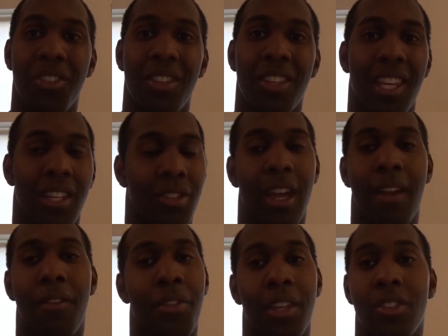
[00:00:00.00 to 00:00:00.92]
get
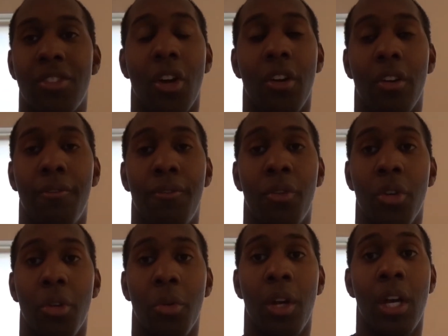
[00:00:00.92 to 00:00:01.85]
everything started for
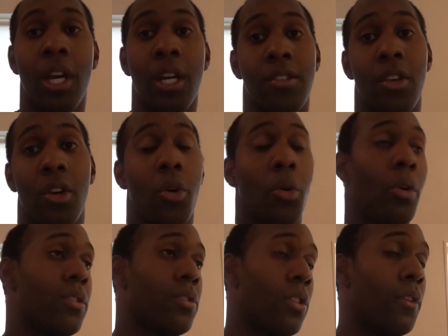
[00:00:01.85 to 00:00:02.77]
you. So
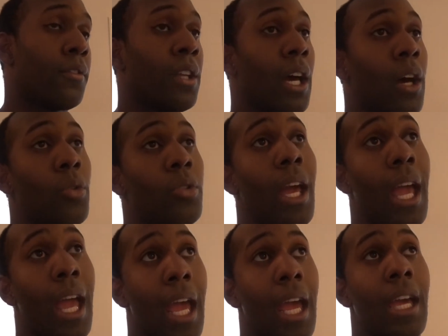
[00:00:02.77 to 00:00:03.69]
Surftown
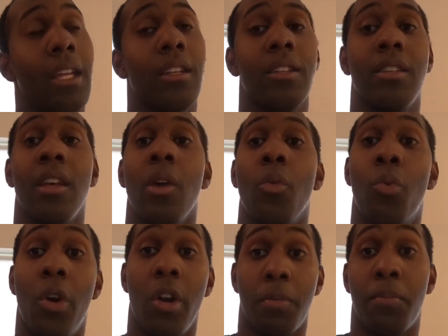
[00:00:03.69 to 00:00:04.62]
and
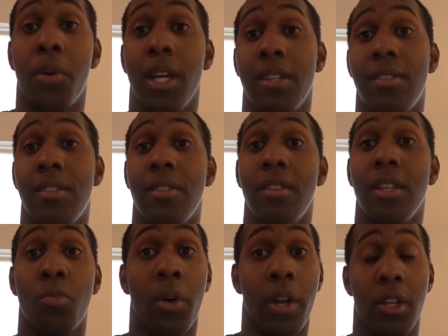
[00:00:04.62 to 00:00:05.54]
WordPress
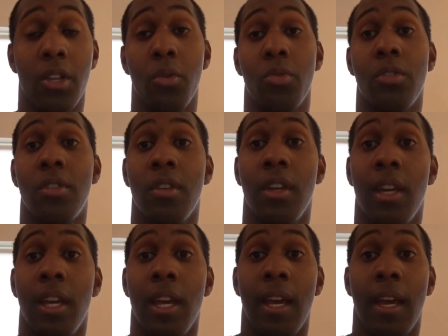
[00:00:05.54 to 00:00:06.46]
is what I use,
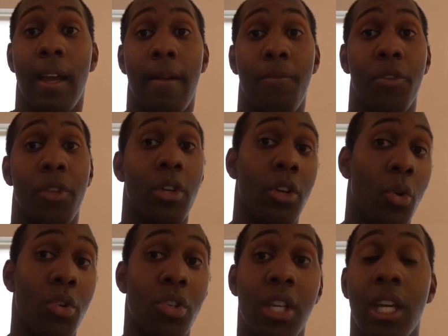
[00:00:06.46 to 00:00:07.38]
and you can go
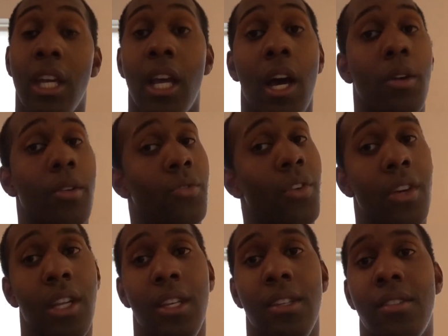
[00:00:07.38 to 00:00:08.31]
and check it out. It's very
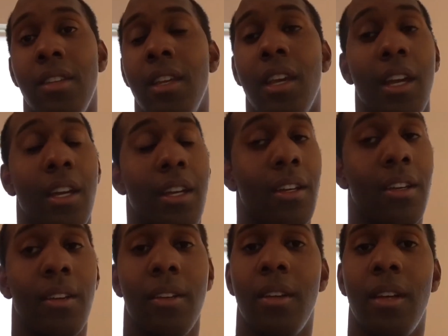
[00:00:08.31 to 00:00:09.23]
easy,
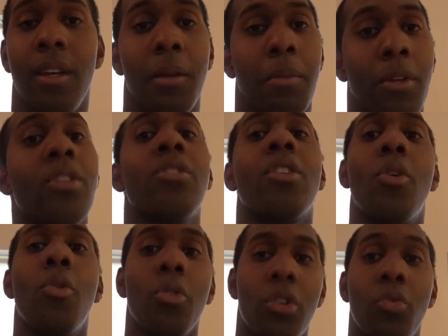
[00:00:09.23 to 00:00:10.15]
but it's
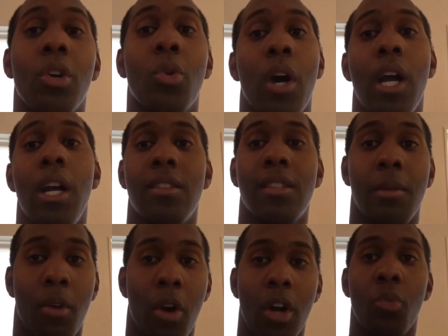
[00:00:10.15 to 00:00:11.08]
going to require some
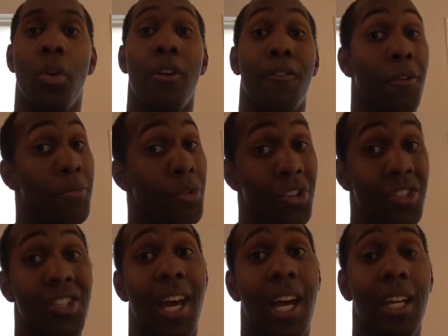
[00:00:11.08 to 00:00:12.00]
hard work from your
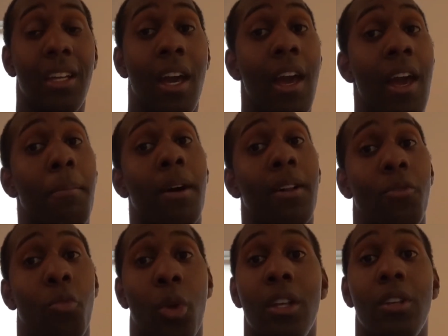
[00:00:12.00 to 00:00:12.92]
side. But
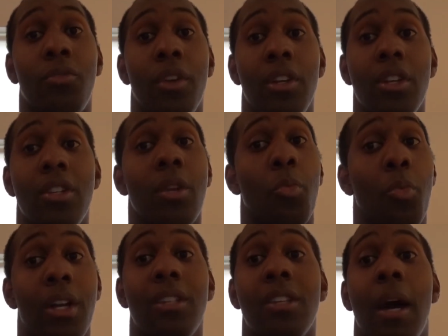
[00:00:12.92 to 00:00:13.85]
when it's finished and when
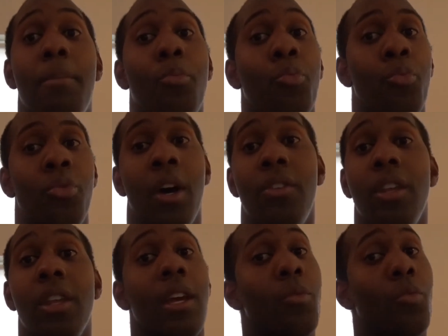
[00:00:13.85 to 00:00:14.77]
it's up
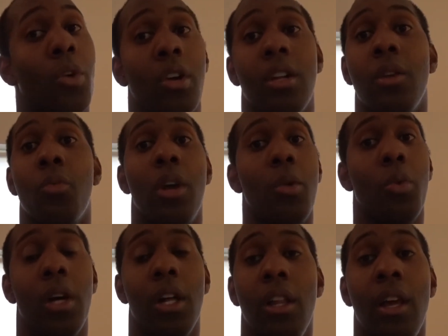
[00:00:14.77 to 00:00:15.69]
running and working very
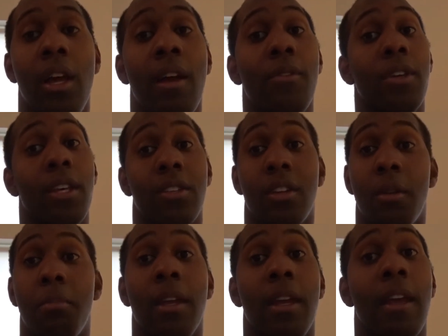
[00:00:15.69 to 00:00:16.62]
well, it's going to
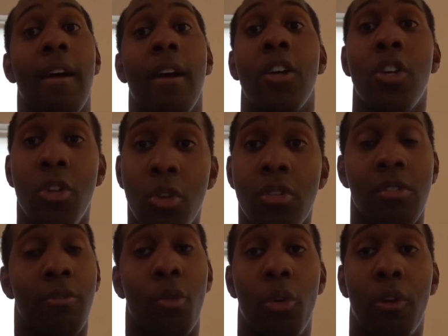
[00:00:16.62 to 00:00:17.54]
be a huge
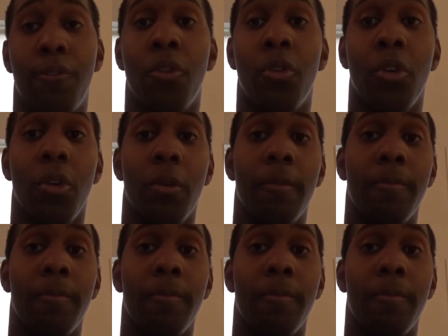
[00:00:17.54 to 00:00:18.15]
reward for you.